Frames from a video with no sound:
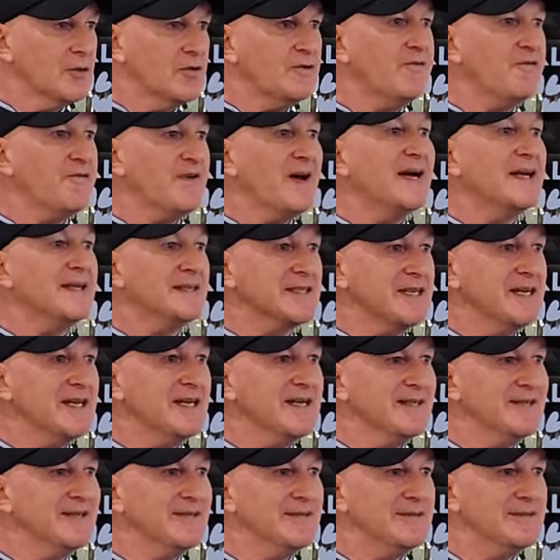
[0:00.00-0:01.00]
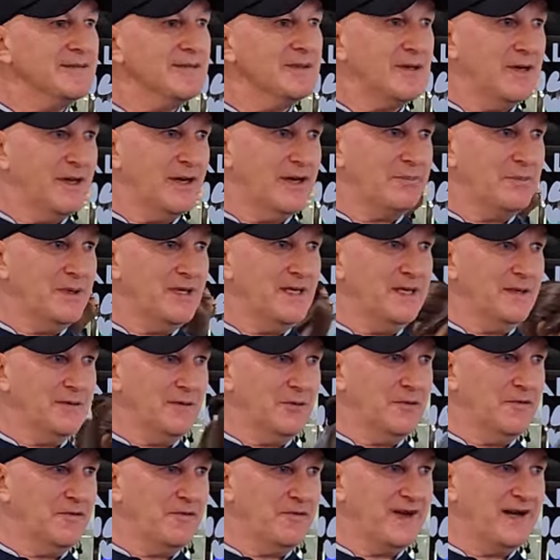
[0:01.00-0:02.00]
Good fat. Yes. Like me,
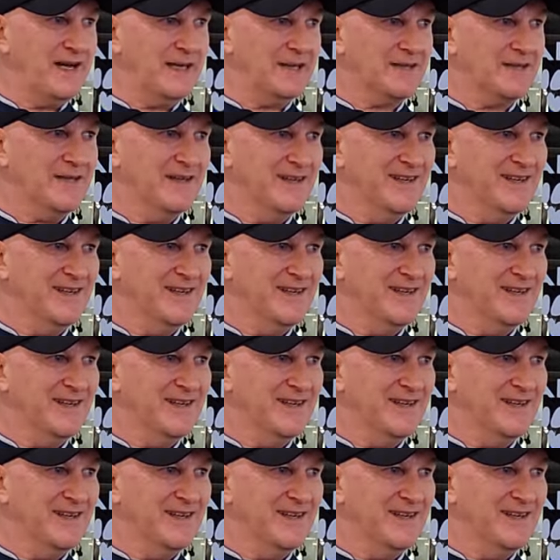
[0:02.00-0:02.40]
good fat.